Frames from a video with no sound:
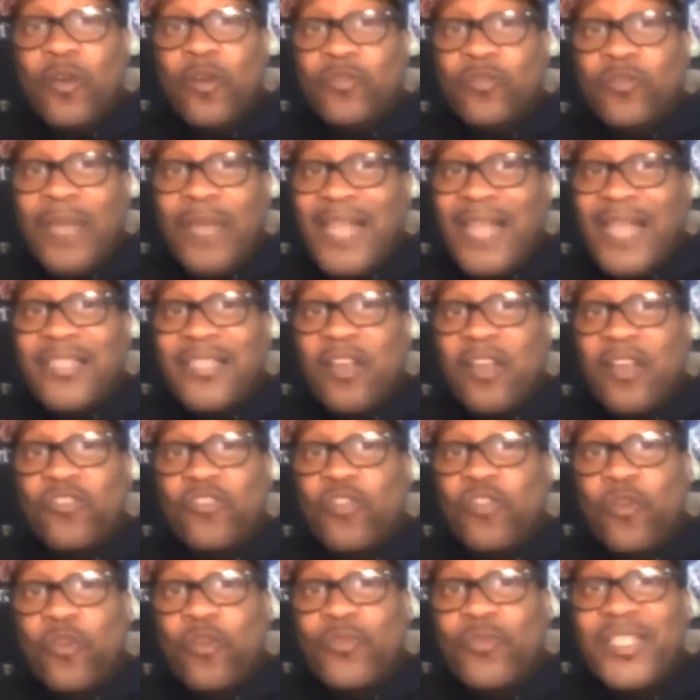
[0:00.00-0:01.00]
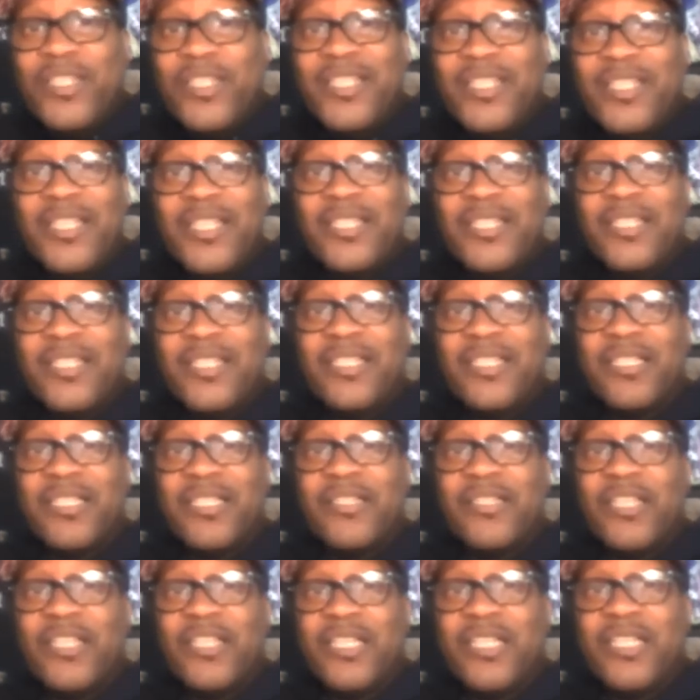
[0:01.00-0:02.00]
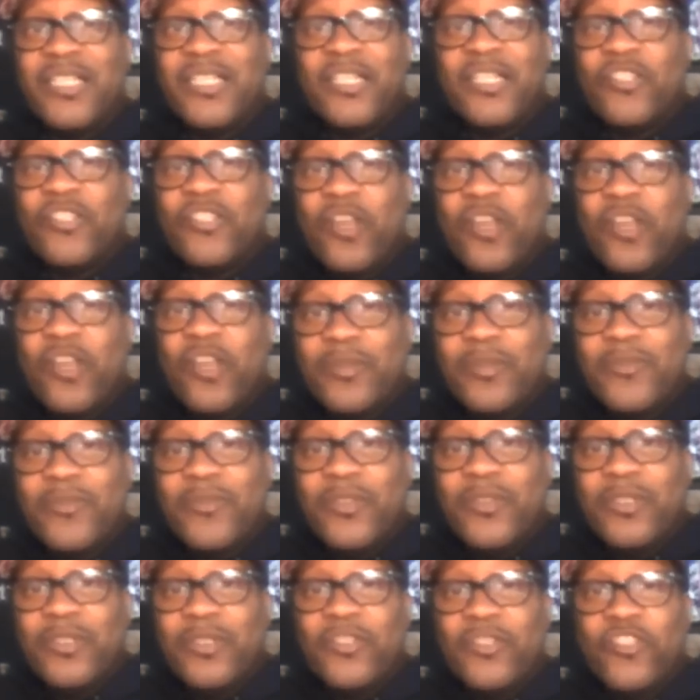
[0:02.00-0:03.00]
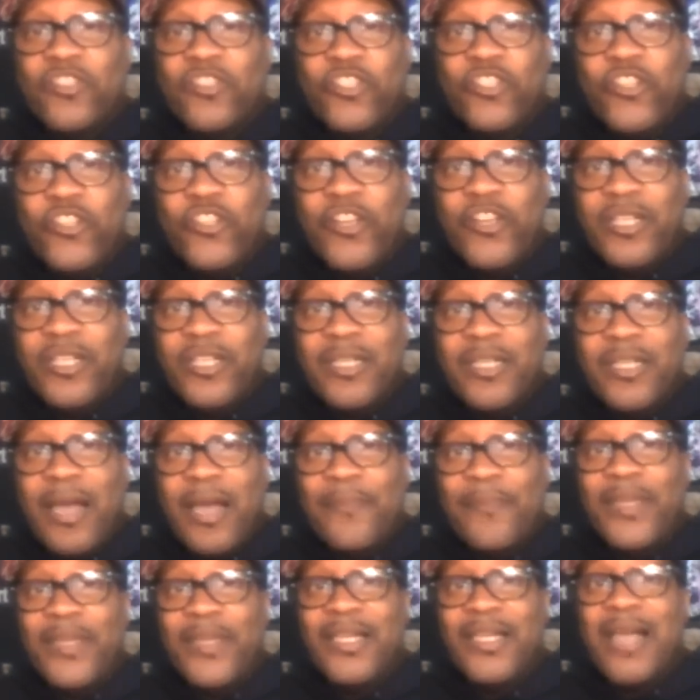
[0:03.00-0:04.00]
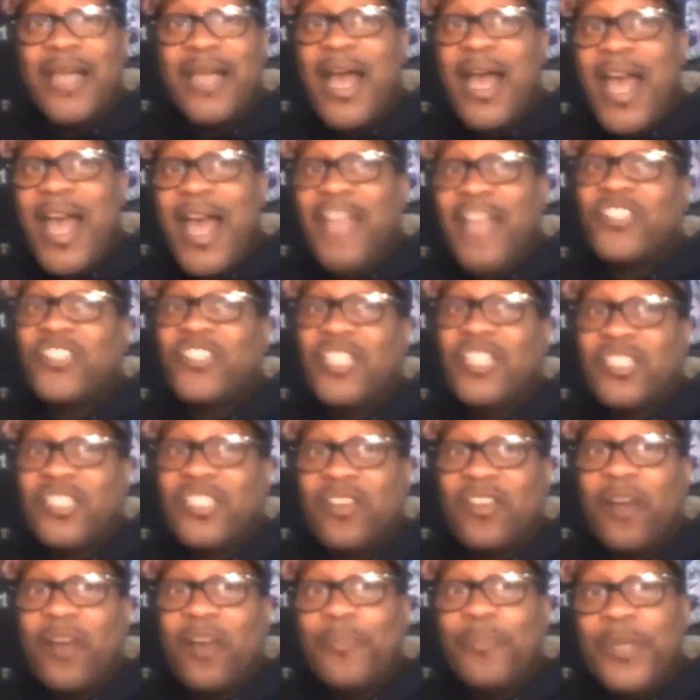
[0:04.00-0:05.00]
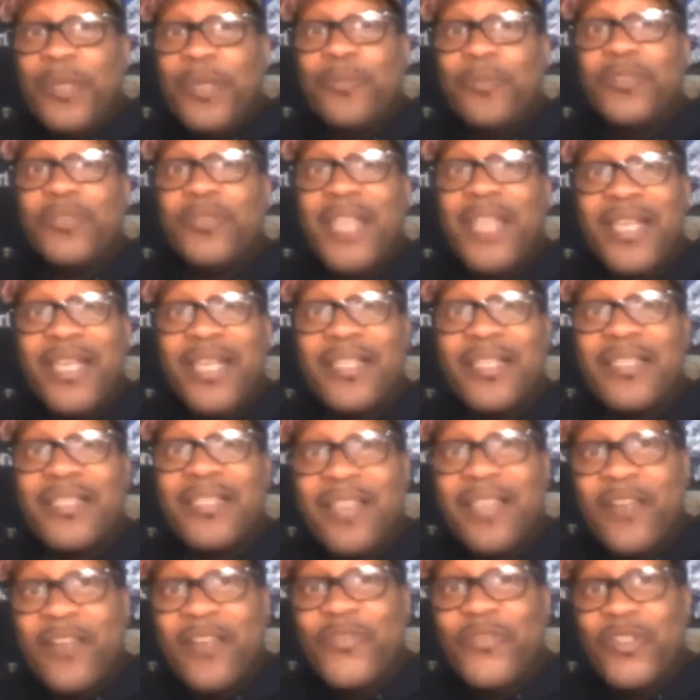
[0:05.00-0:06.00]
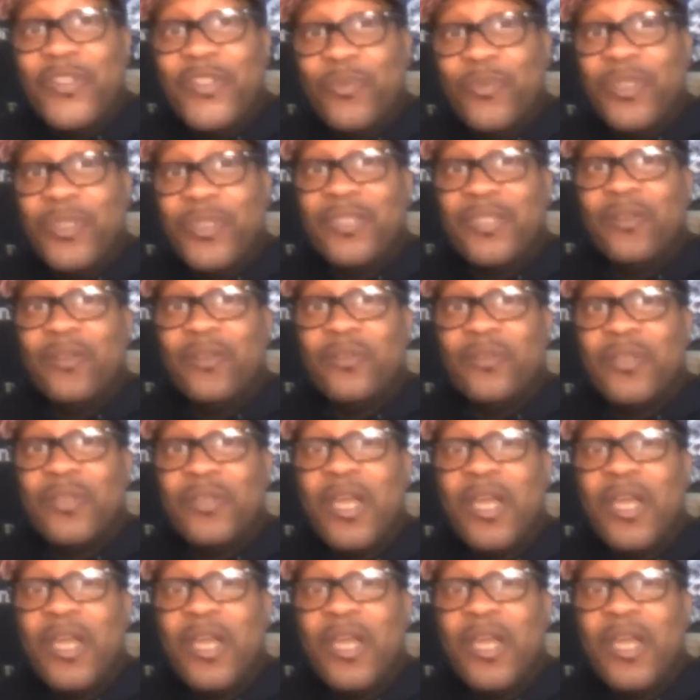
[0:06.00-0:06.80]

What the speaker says: I saw no resistance is in terms of the security. I mean, I actually saw people taking selfies with those